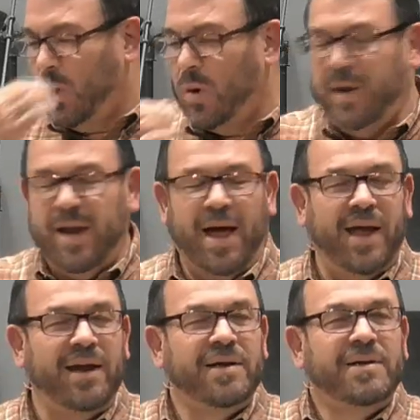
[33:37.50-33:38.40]
one night
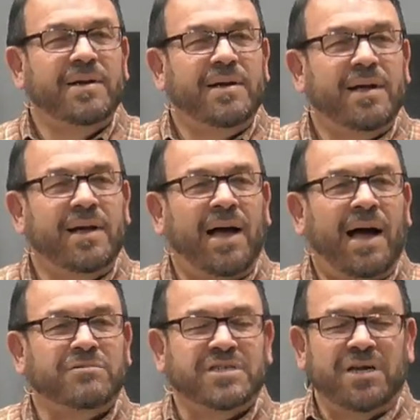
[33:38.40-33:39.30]
I
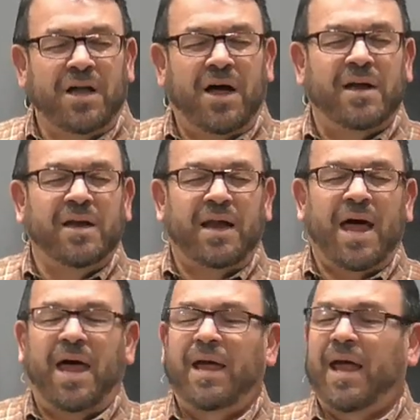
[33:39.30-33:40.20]
was in Lawton and
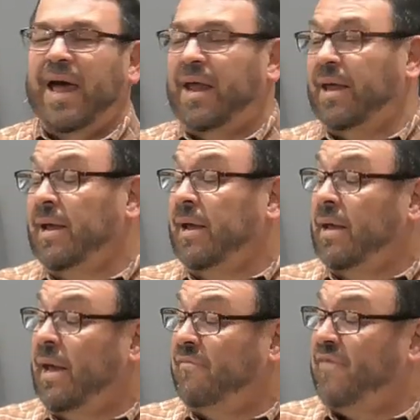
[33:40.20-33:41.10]
I had a
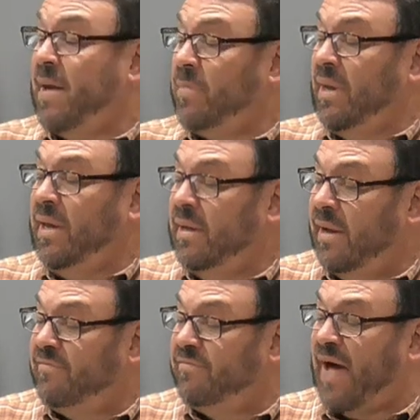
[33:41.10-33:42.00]
a family
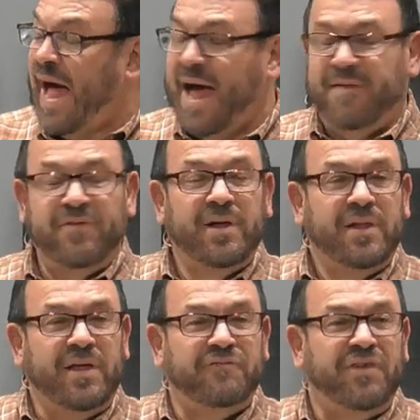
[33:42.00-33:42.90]
of five
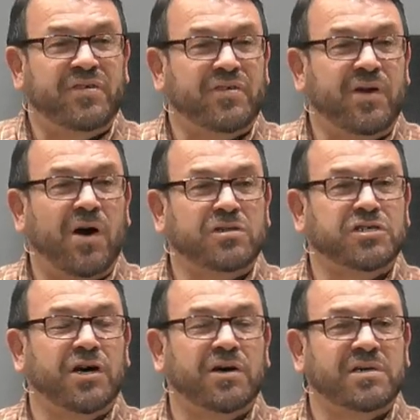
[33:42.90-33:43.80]
that visited our
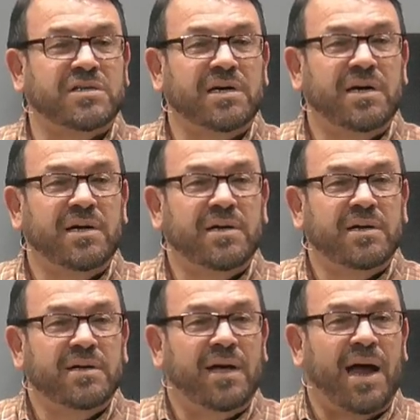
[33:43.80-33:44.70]
church.
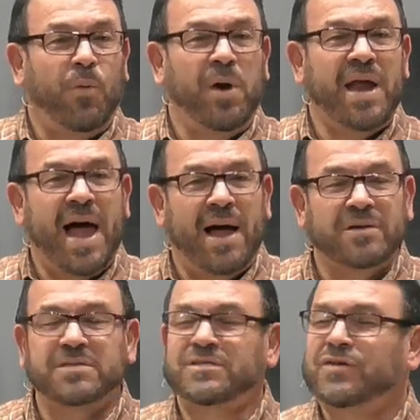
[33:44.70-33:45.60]
And I went out
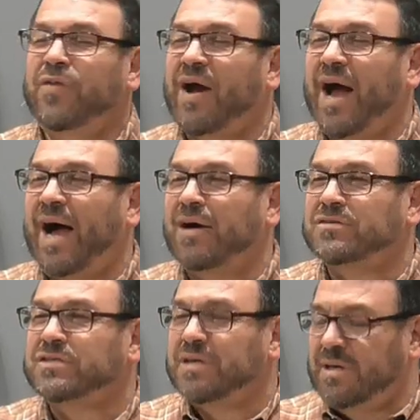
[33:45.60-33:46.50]
to their
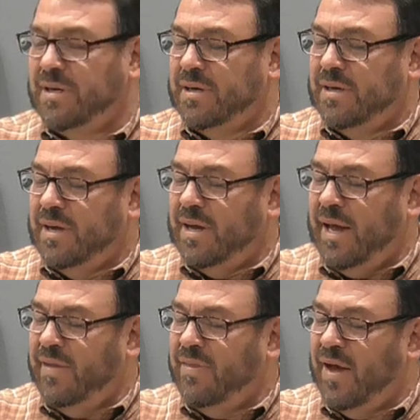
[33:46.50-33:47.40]
house,
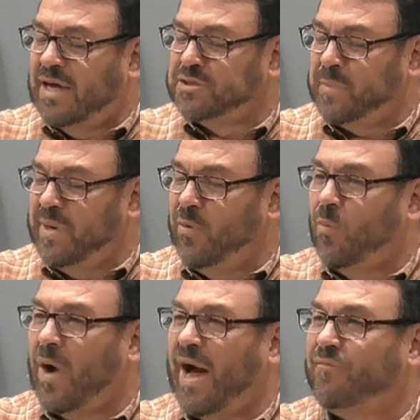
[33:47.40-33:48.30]
and the husband and
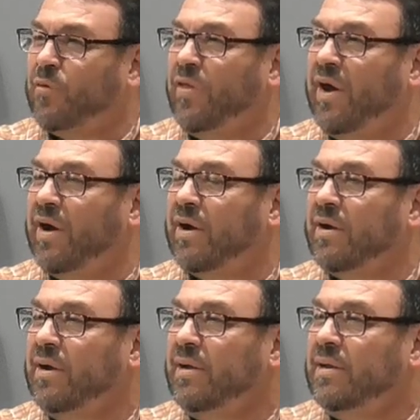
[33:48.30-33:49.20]
wife were there.
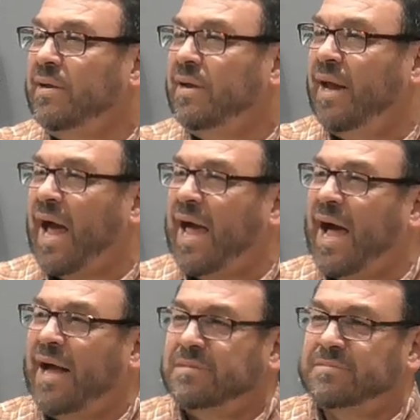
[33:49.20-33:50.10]
And I got,